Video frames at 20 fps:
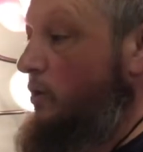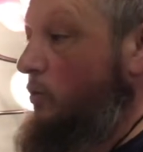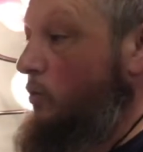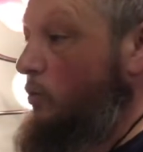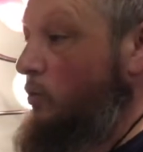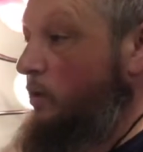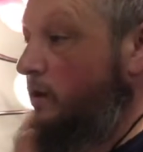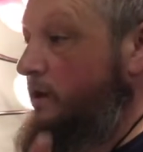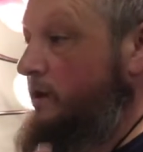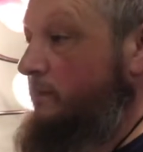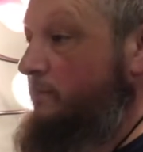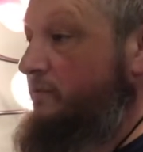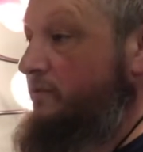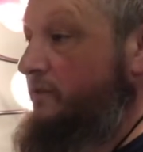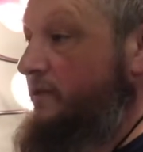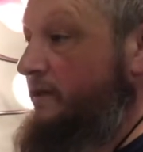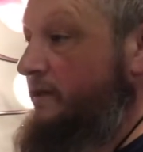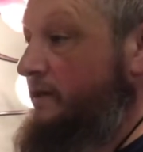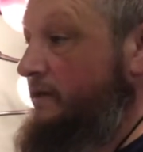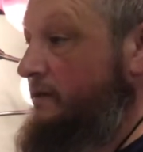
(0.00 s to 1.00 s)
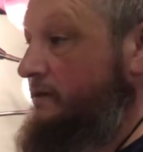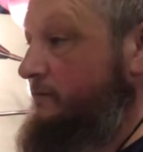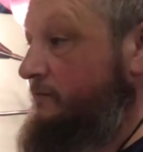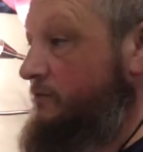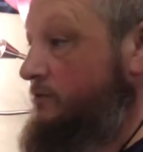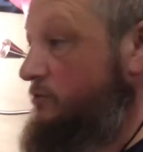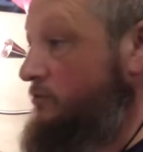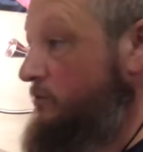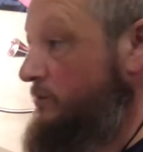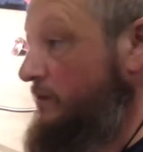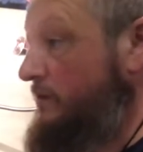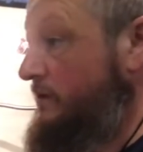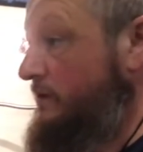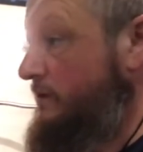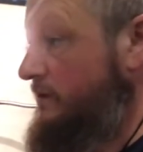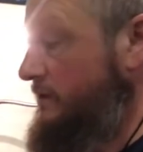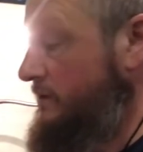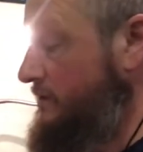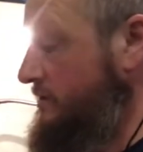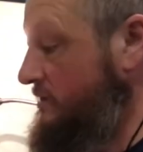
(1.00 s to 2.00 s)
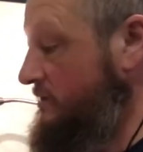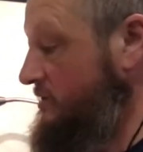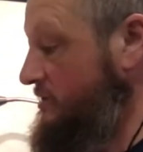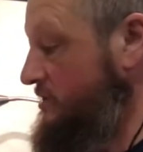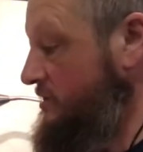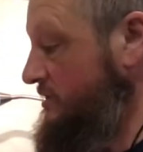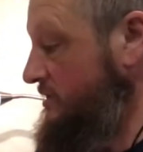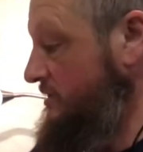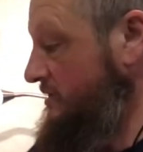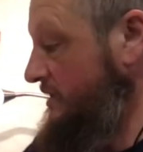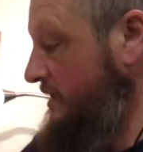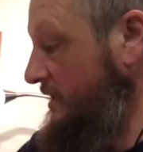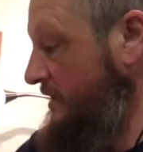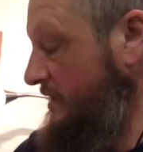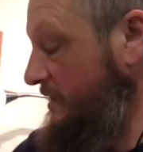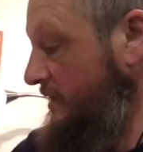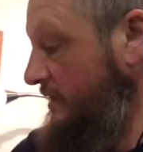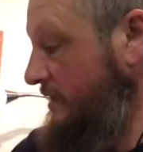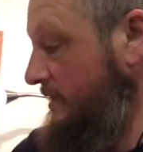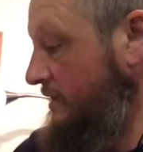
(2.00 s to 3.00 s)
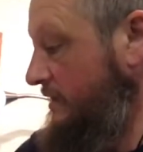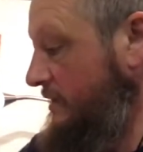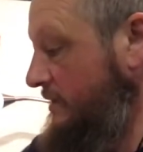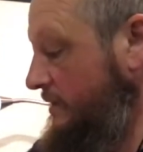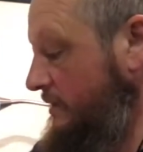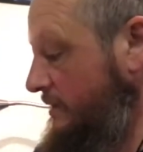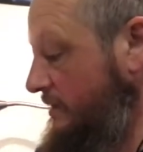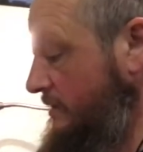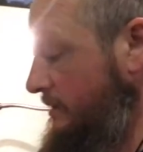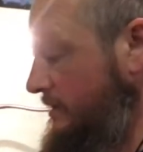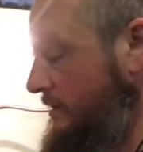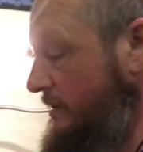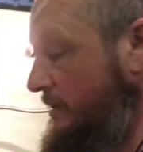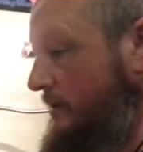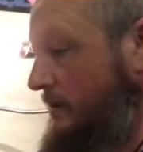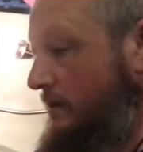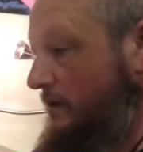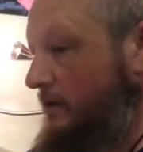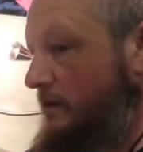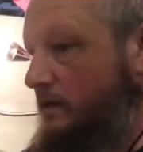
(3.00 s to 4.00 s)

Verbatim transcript: What I'm thinking of doing is just taking um,